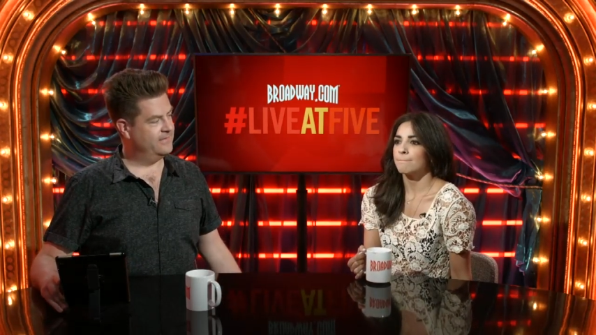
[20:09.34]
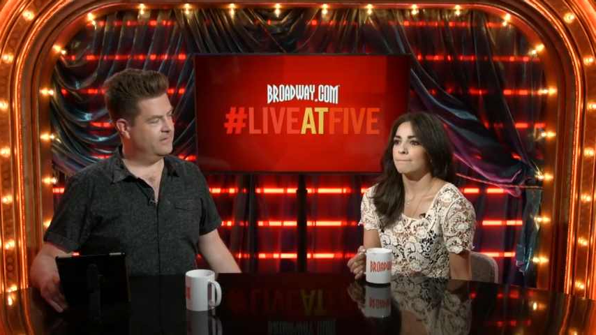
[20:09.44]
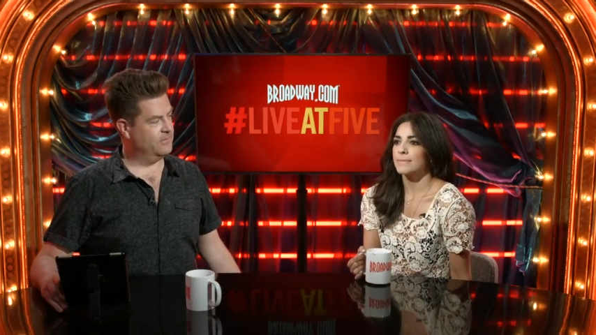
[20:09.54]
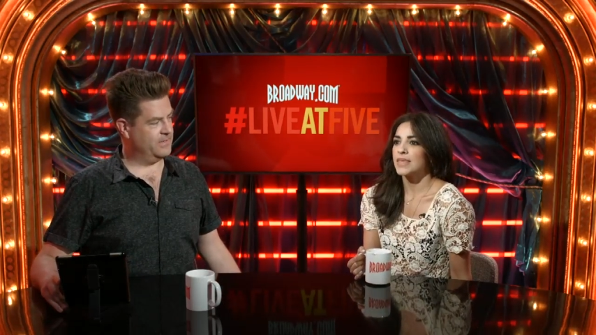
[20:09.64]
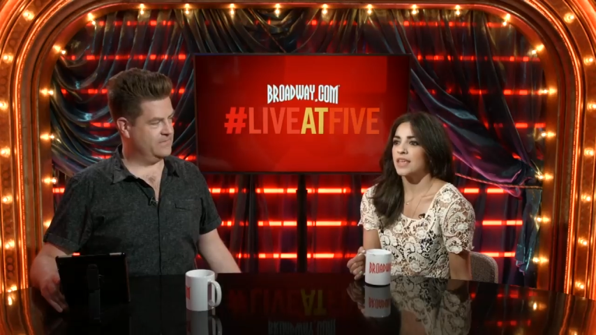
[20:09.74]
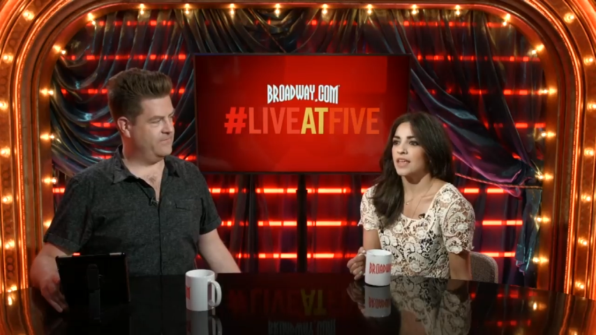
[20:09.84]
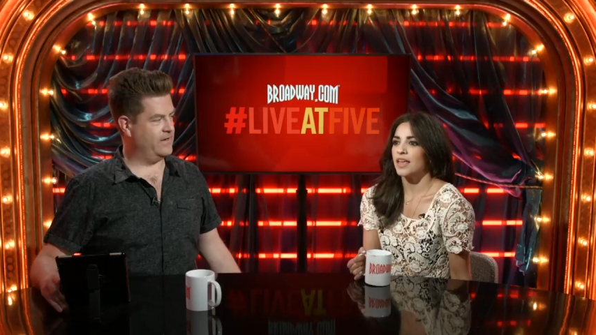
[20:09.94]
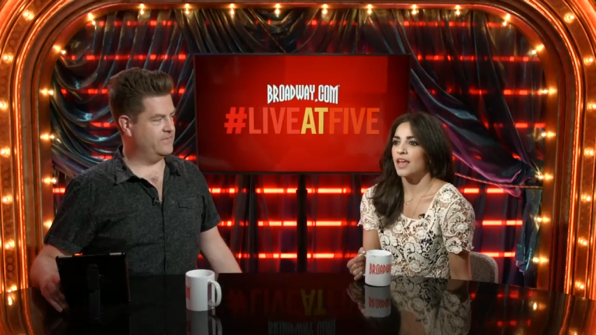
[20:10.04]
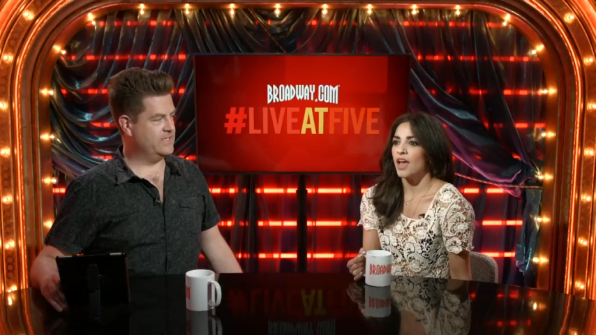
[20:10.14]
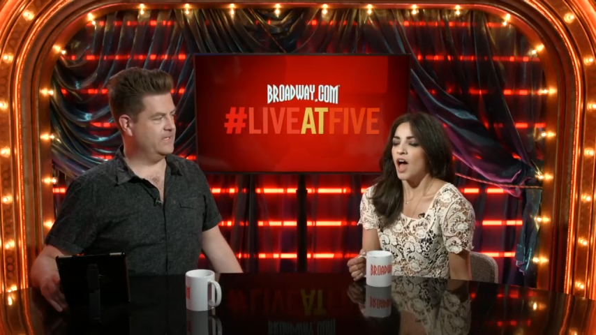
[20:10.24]
Speaker 1: You a big
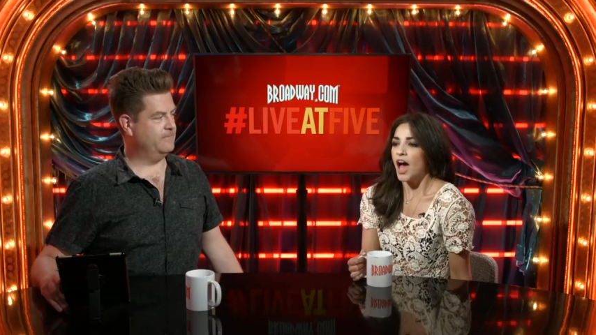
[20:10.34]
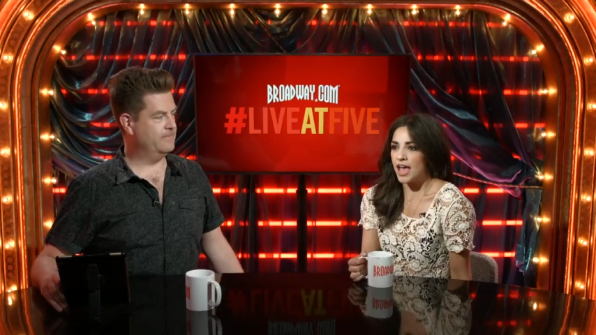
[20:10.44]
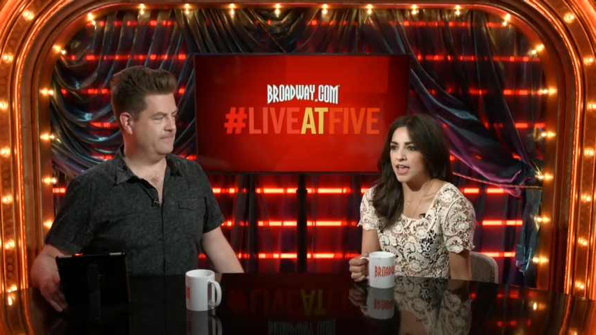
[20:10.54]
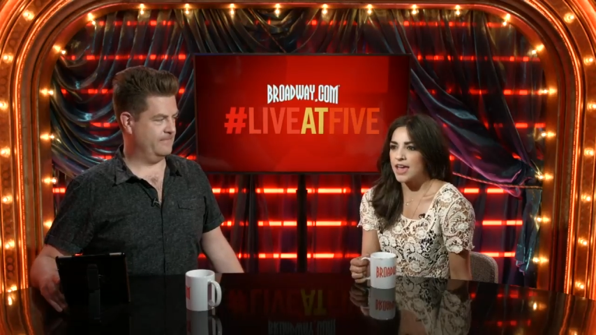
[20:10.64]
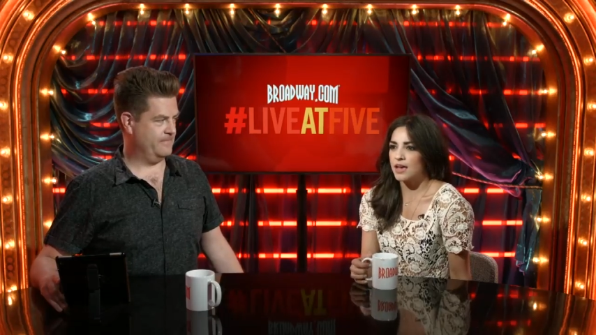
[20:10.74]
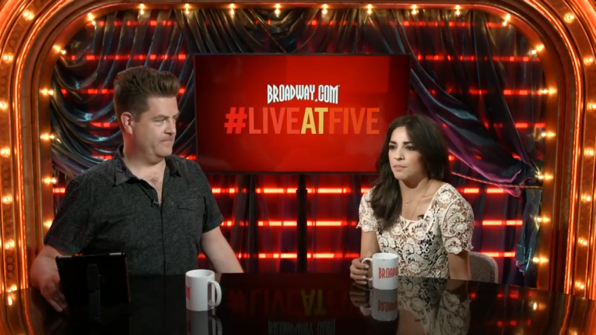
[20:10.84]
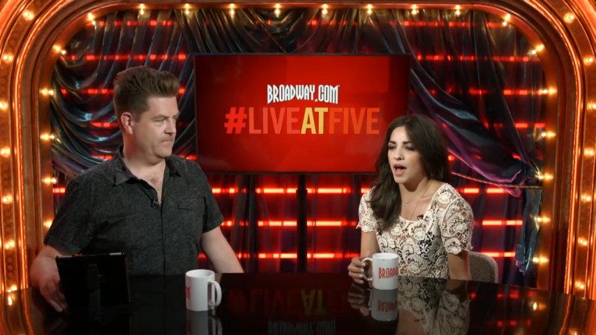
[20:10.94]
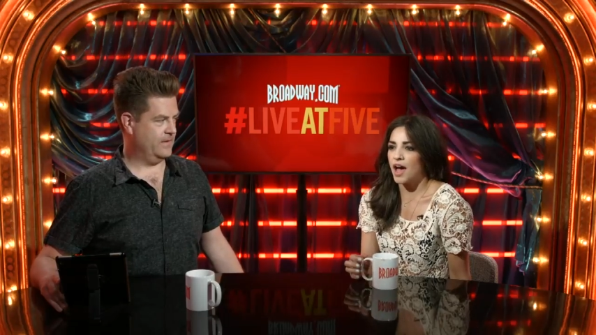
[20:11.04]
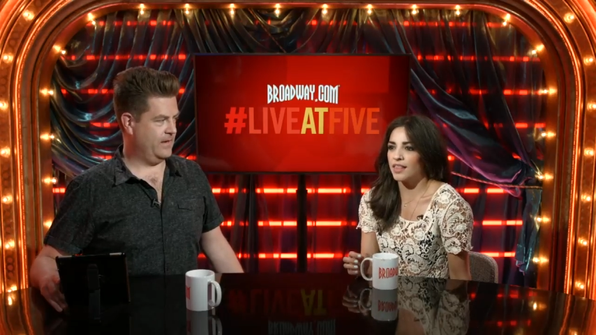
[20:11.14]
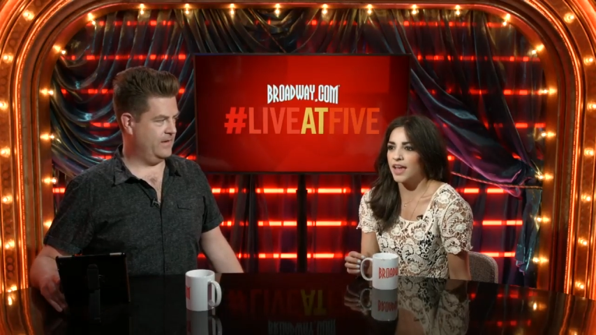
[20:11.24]
fan of tea?
Speaker 2: I
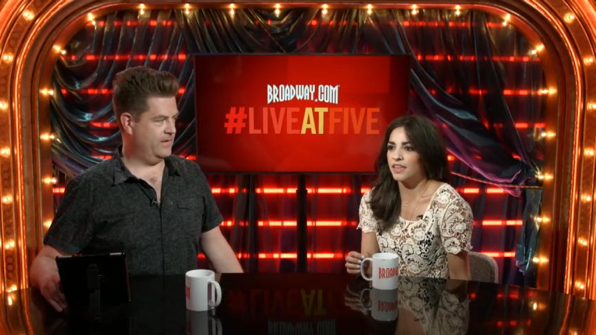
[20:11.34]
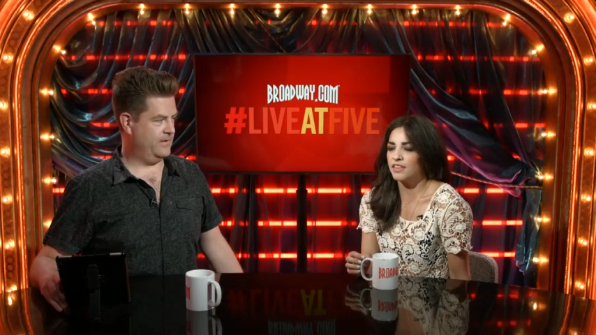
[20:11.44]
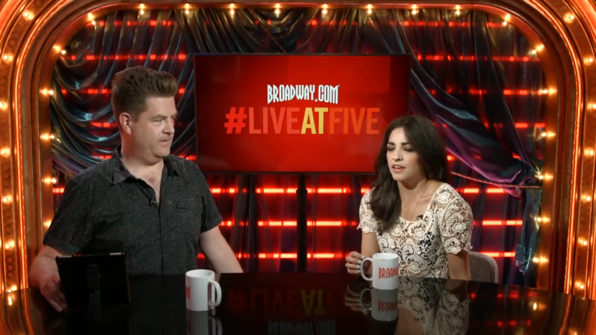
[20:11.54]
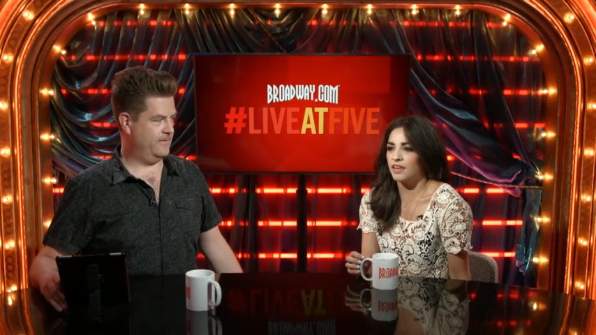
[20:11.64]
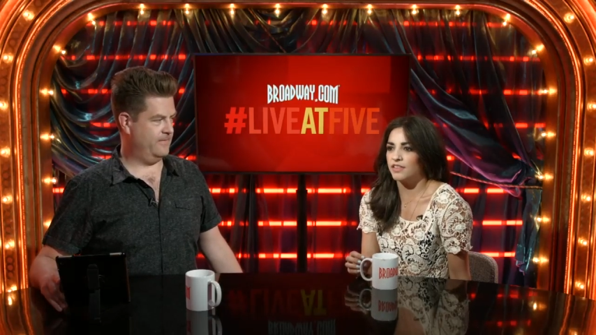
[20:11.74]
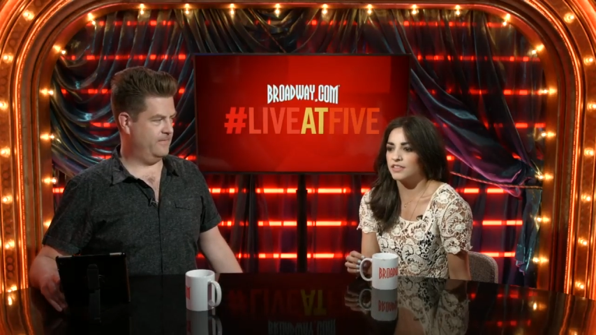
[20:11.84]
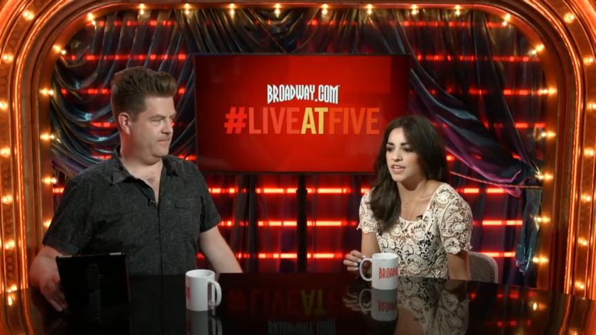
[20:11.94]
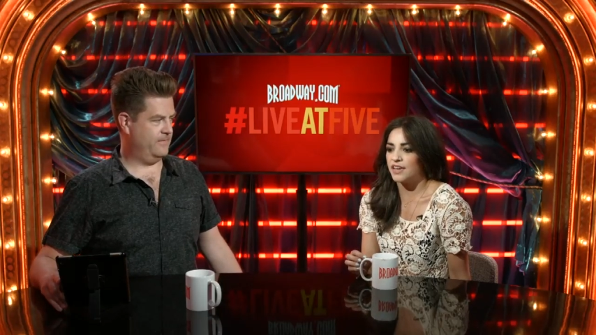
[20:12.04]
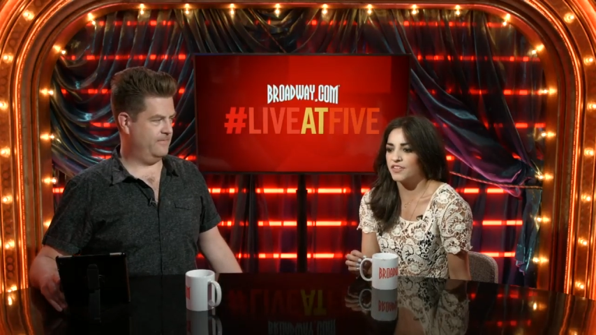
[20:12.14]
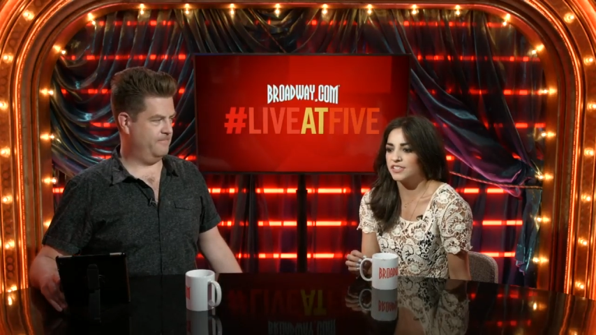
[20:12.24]
am. I like the the
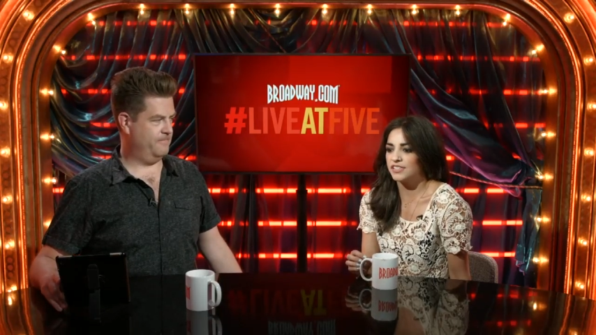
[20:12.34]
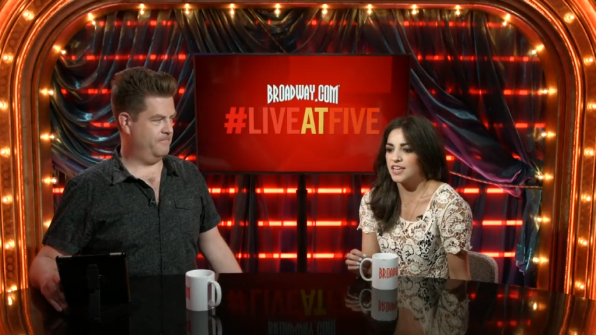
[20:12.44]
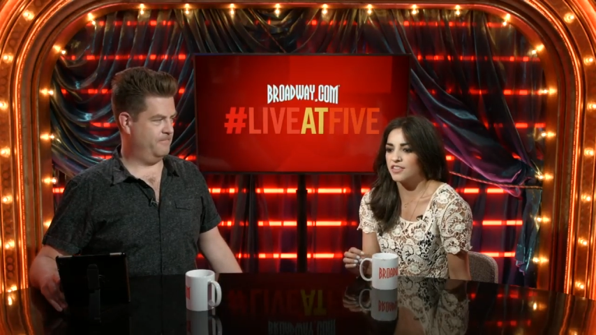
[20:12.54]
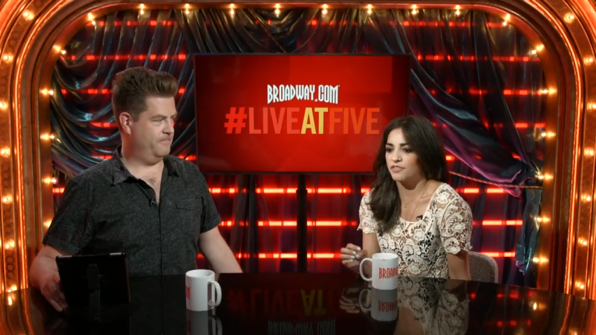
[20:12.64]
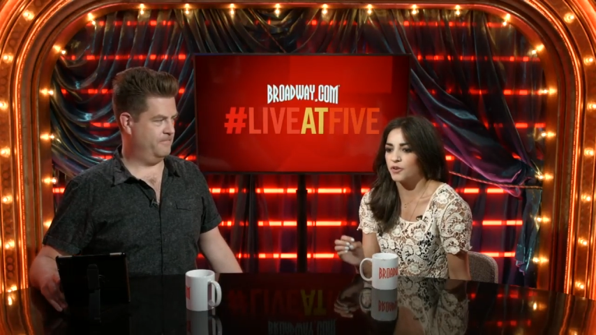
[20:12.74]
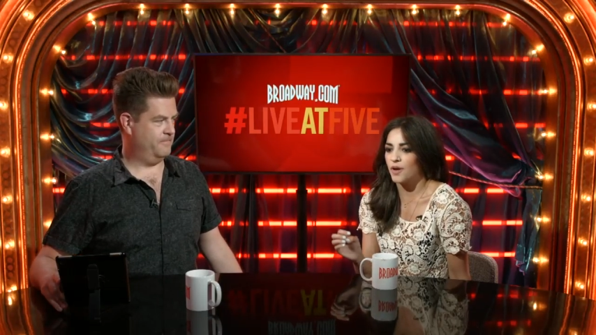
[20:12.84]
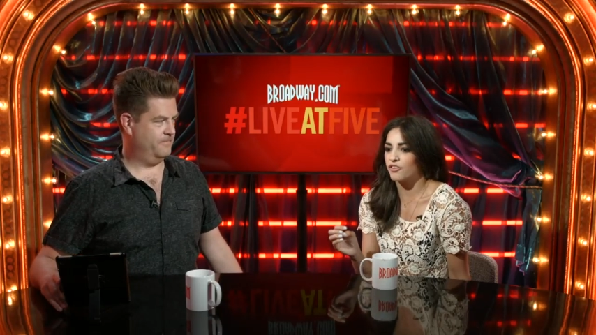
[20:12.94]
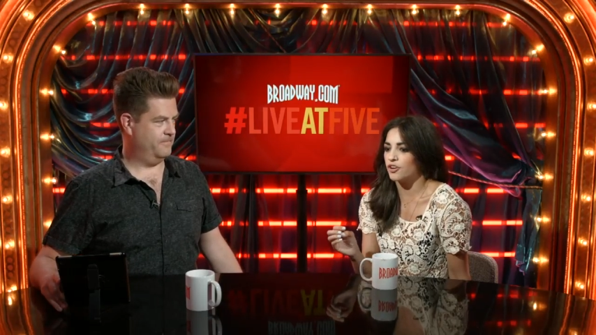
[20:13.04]
David's tea, the Forever